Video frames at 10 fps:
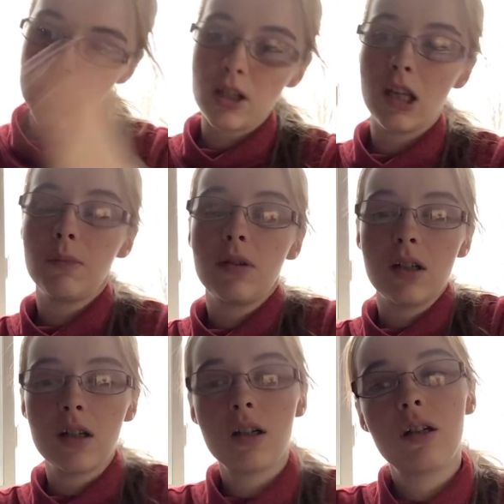names
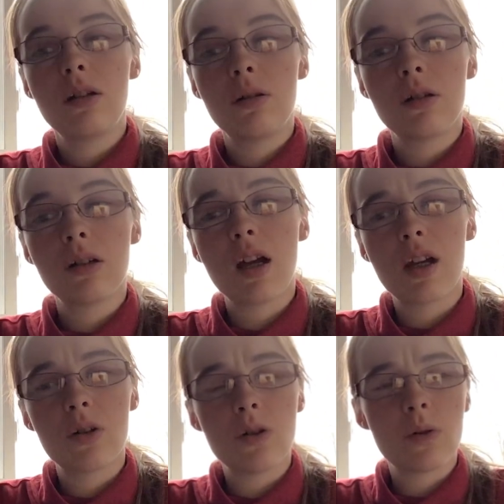in, I
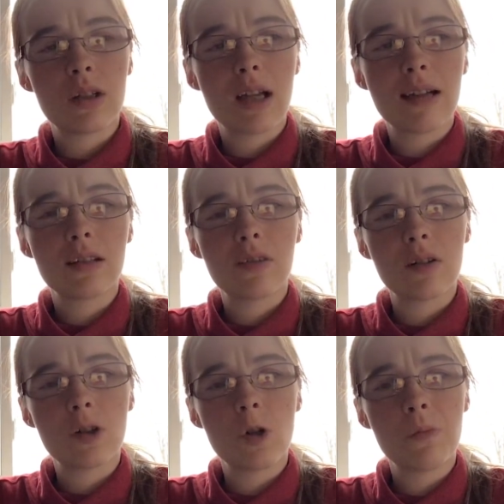don't know, was it last of
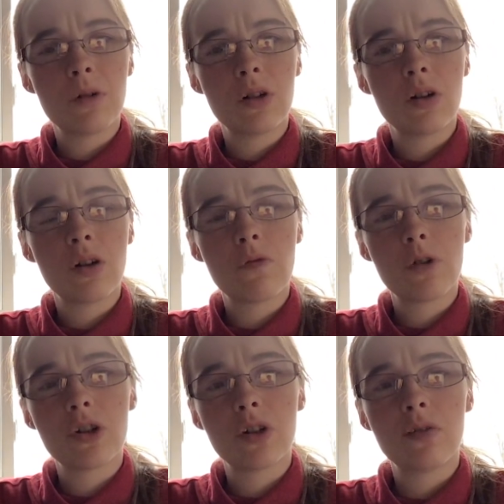October or
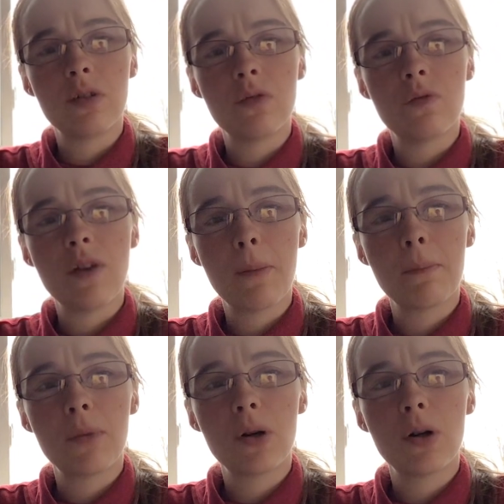1st of
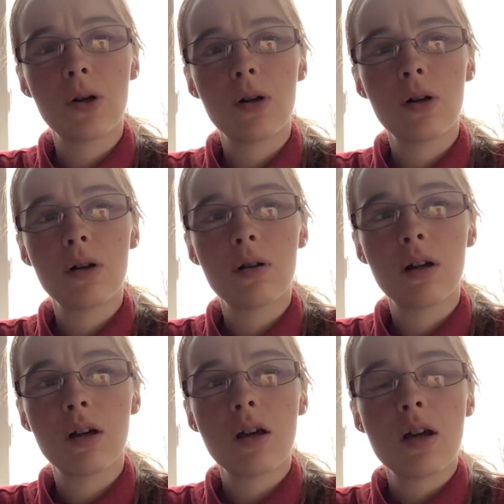November?
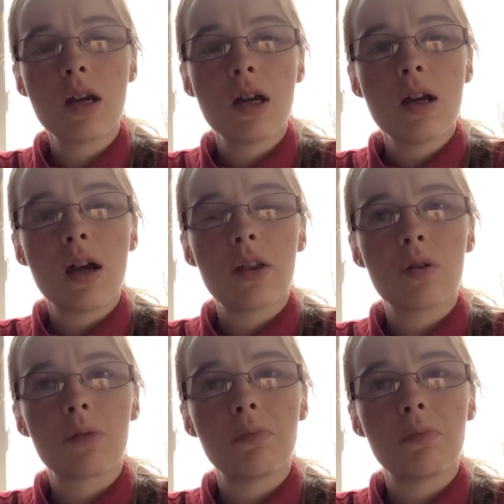I think it